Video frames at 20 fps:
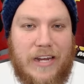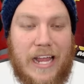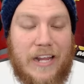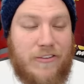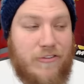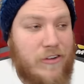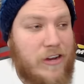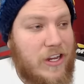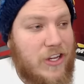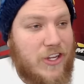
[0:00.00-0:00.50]
That
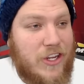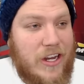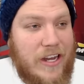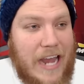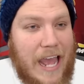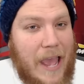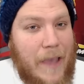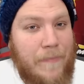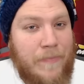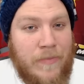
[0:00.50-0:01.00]
tradition
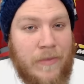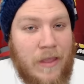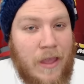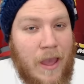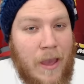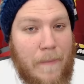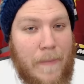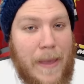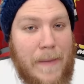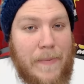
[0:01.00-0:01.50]
that
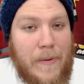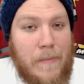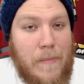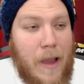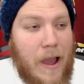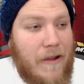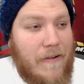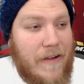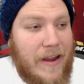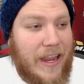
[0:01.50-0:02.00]
people
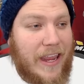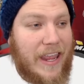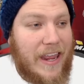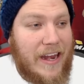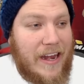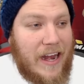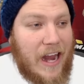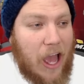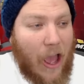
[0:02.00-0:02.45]
might reckon